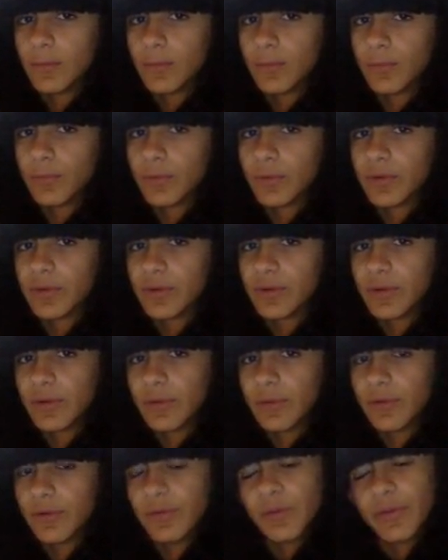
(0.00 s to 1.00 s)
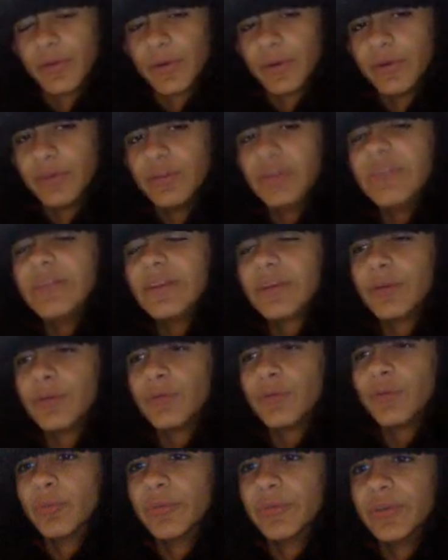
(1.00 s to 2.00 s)
or she's in her
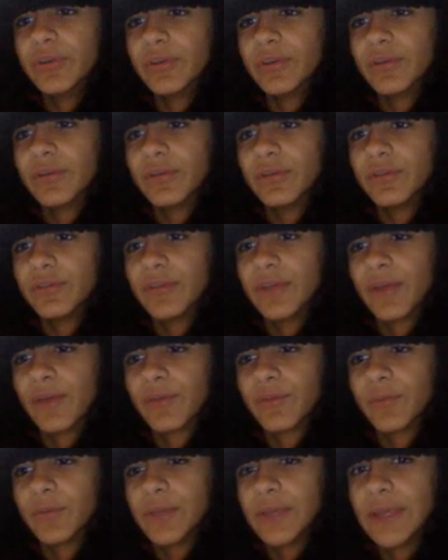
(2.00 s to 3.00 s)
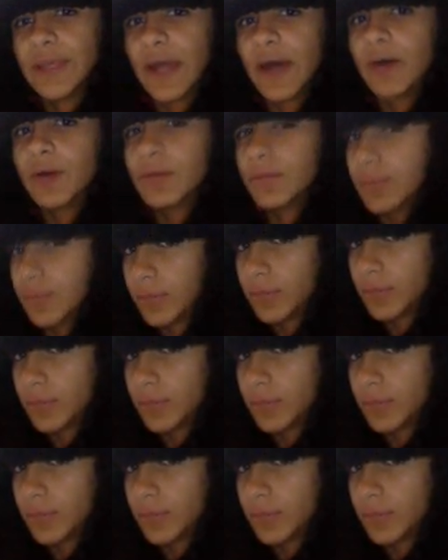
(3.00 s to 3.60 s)
room and she tells him to get out,